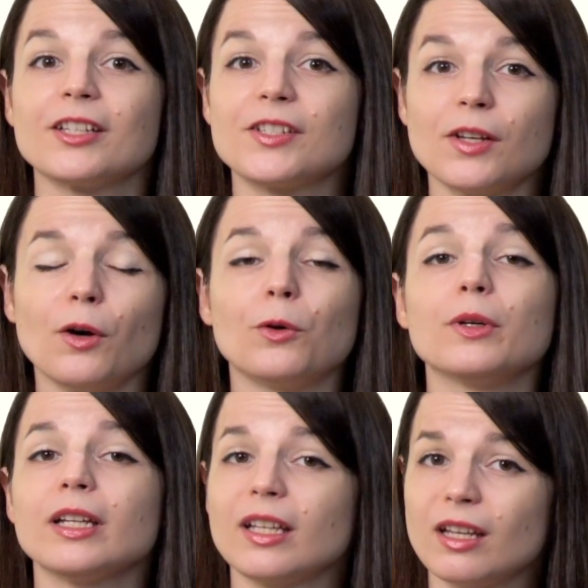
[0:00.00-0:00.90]

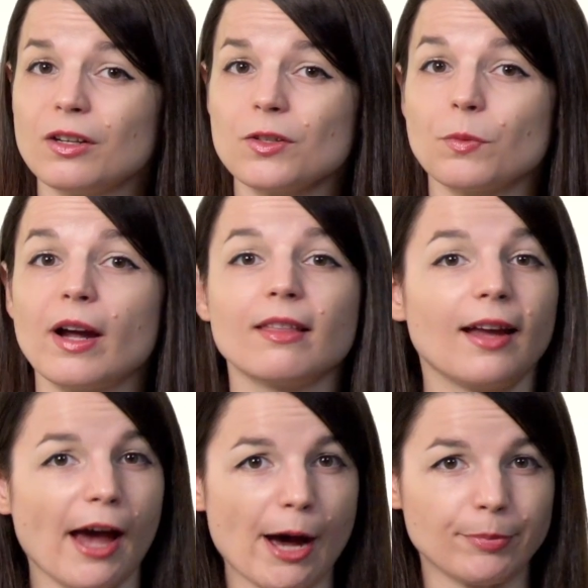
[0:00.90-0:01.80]
So, here's why
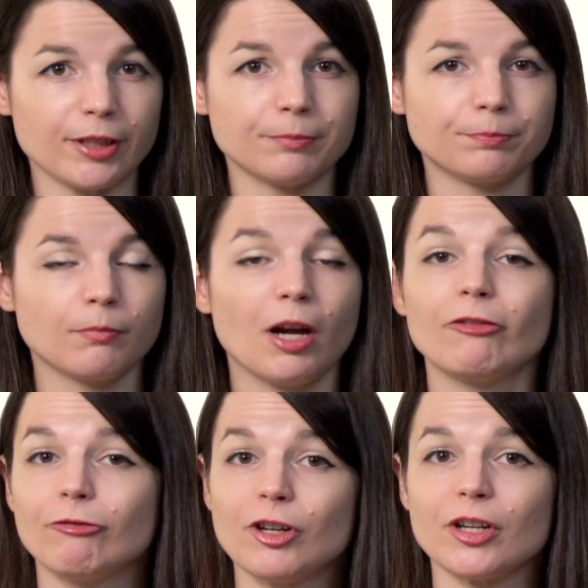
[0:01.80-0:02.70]
they happen.
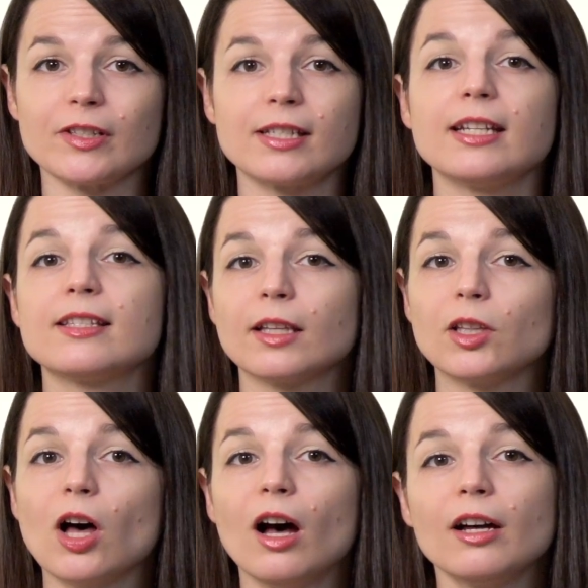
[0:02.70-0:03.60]
First, it's the
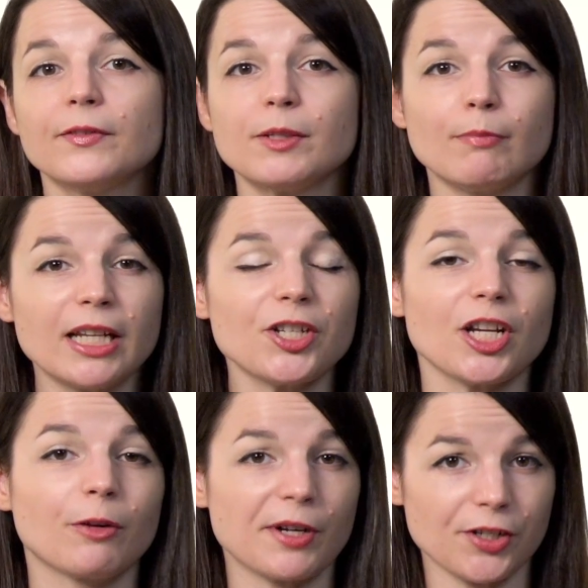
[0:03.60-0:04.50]
law of
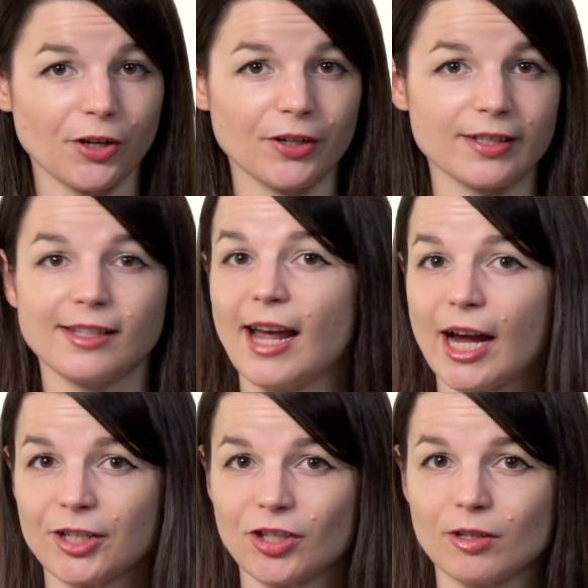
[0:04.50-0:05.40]
diminishing returns in
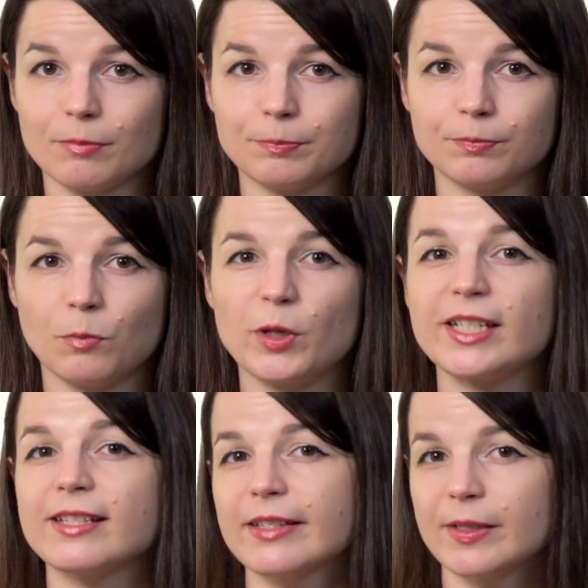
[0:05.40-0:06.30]
action. What
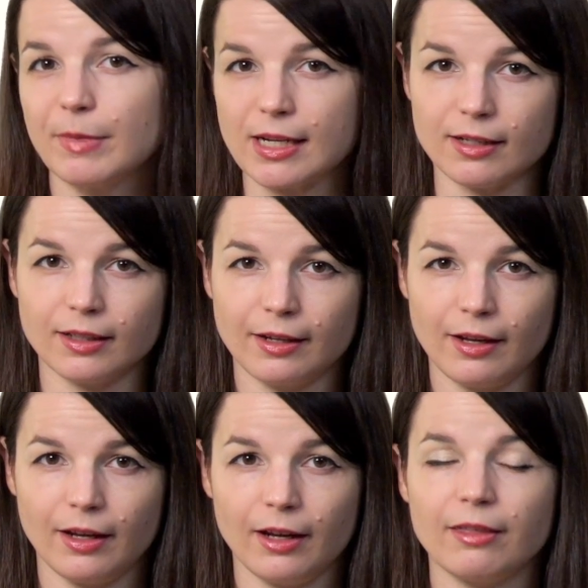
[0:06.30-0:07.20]
does this mean?
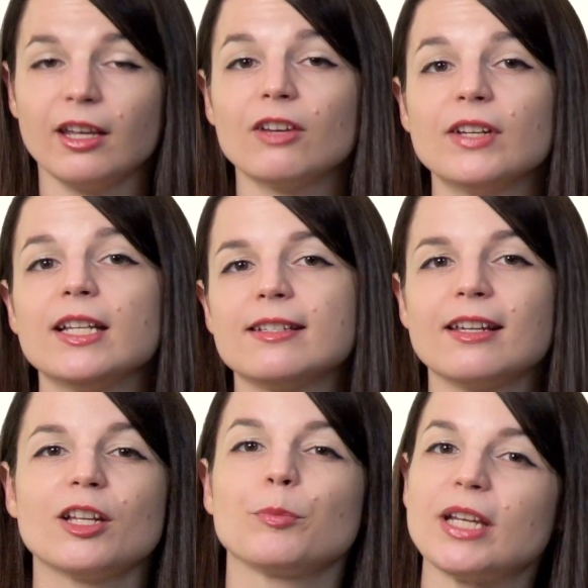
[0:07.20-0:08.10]
Think of it as
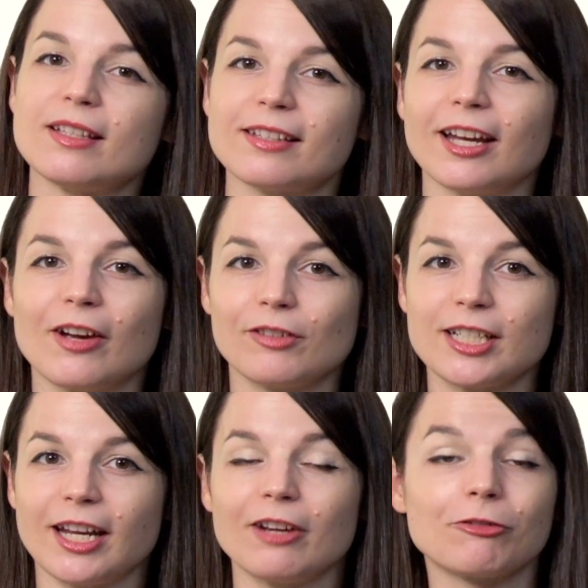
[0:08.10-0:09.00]
eating pizza every
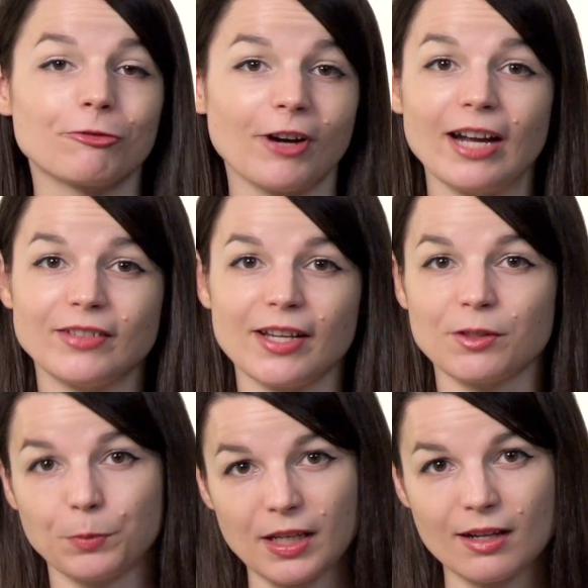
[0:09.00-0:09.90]
day for 5 days
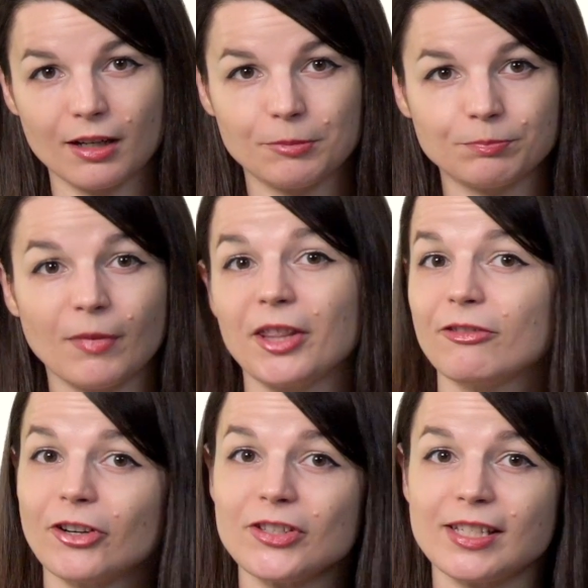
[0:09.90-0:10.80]
a week. On the
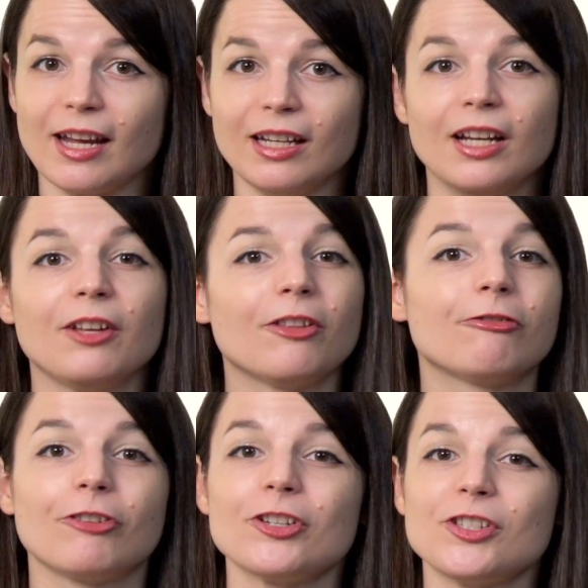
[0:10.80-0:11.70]
first day, the
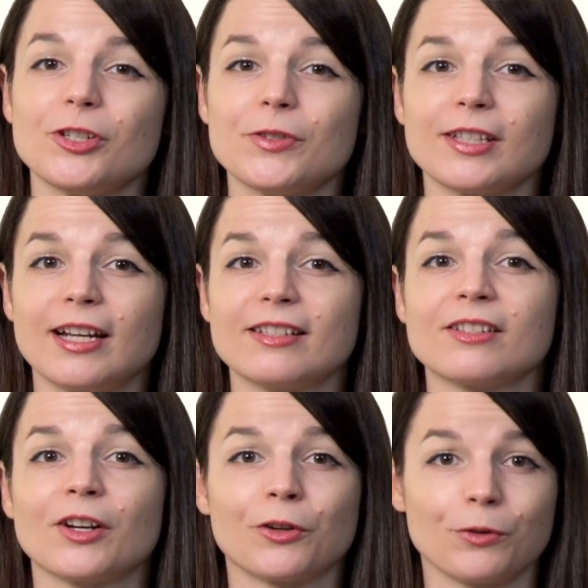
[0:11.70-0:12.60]
first two
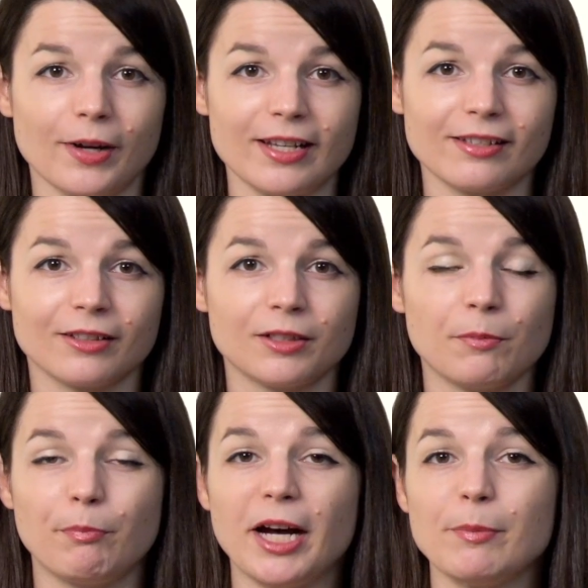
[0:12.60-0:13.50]
slices are great,
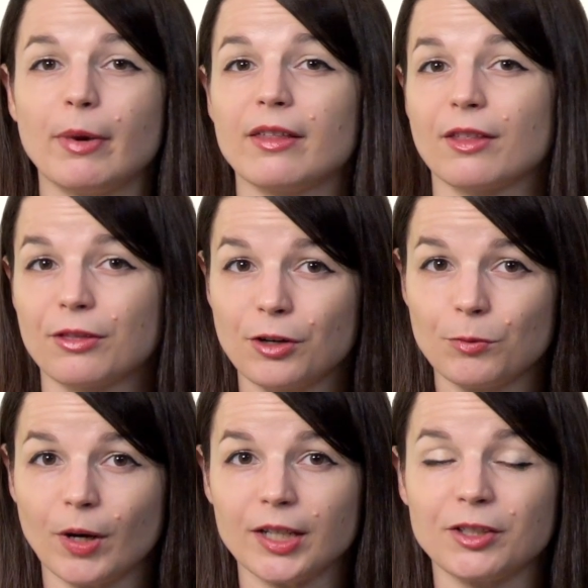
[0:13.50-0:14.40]
but by the third
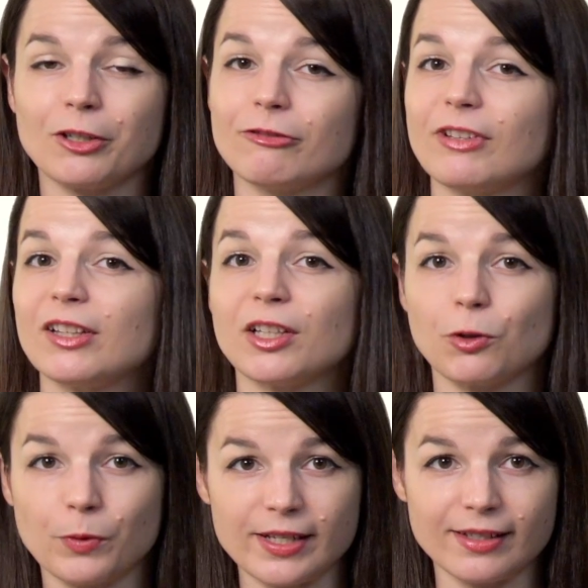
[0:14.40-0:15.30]
one, you're feeling
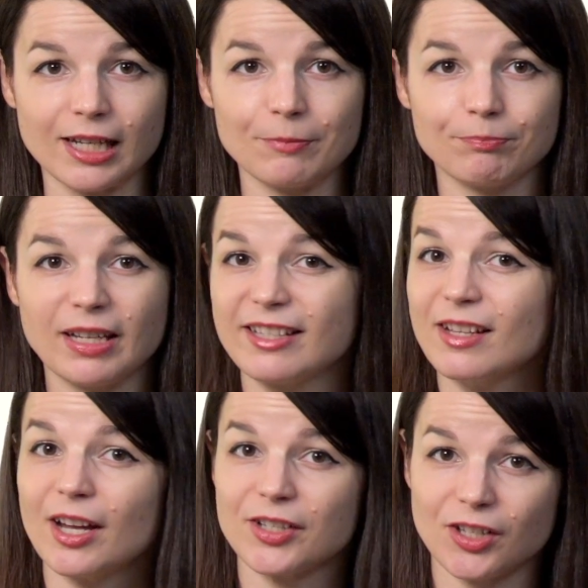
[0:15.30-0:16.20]
queasy. It's
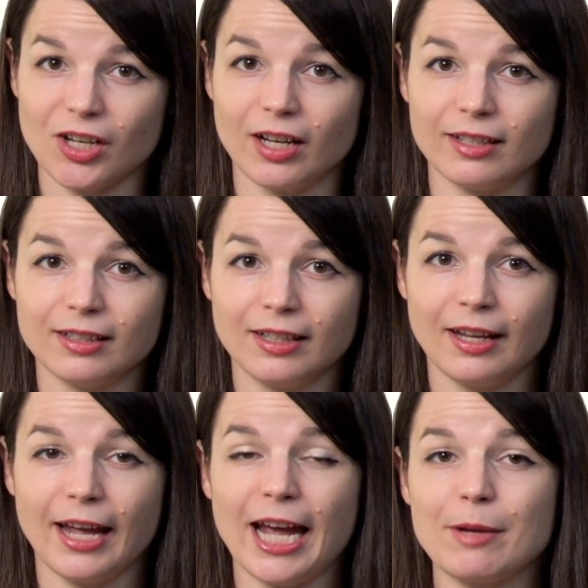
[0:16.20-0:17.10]
not as good.
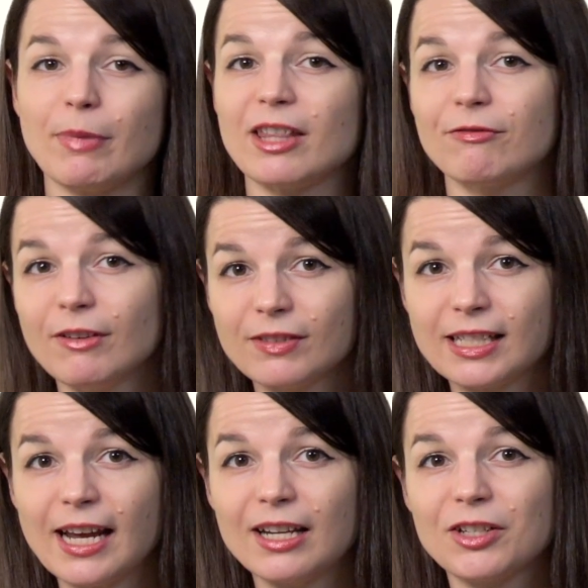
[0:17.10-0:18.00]
And by the fifth
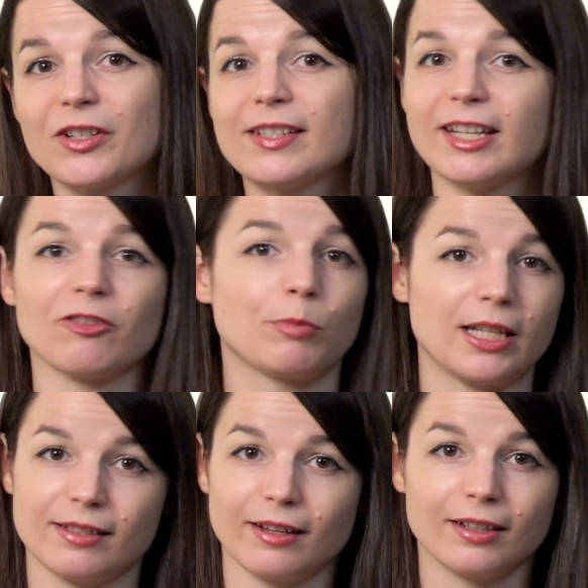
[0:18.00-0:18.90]
day, you're sick of
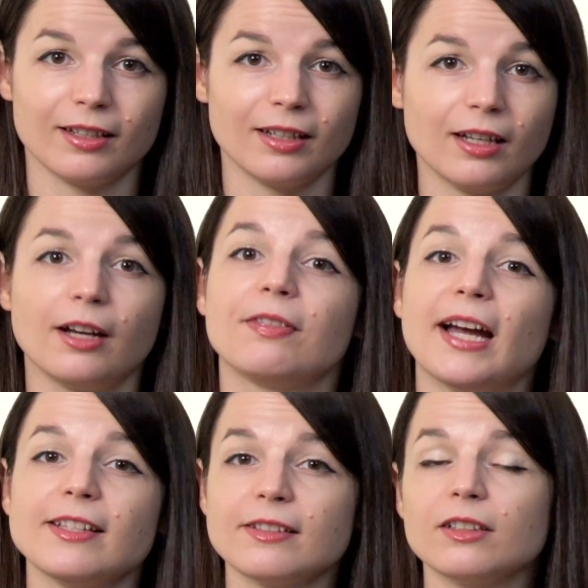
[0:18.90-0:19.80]
pizza.
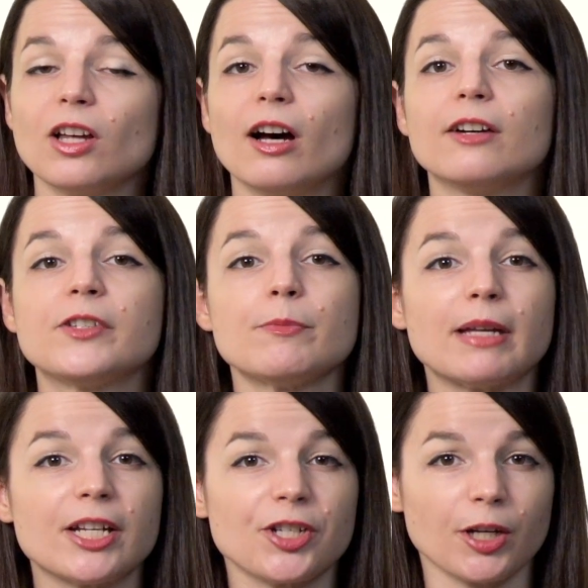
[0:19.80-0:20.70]
That's the law of
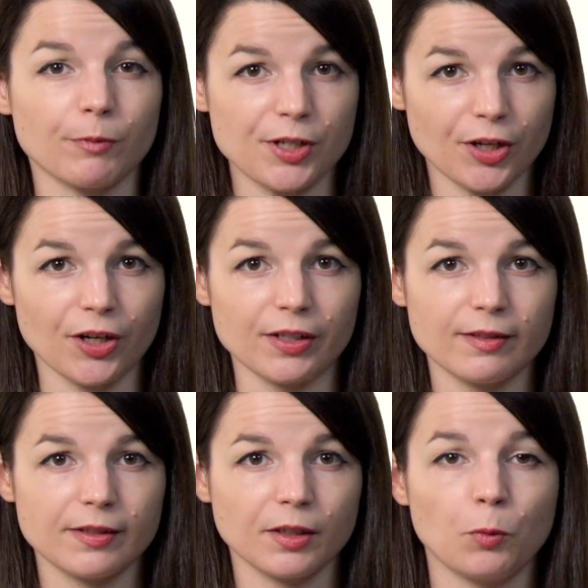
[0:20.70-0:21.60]
diminishing
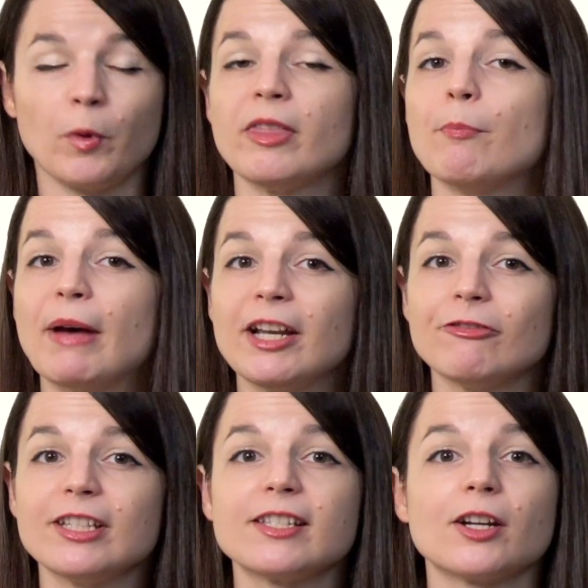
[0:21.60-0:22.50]
returns, when the
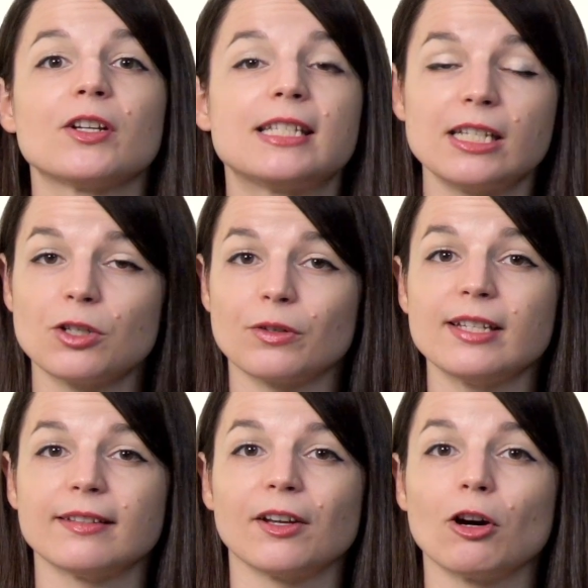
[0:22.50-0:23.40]
benefits start
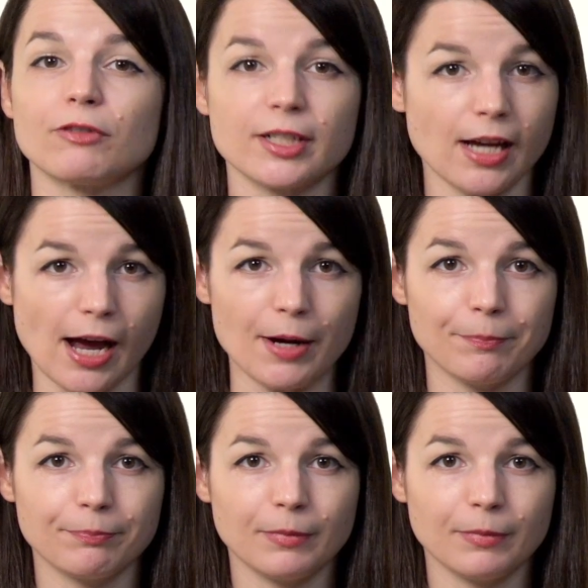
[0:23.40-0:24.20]
decreasing over time.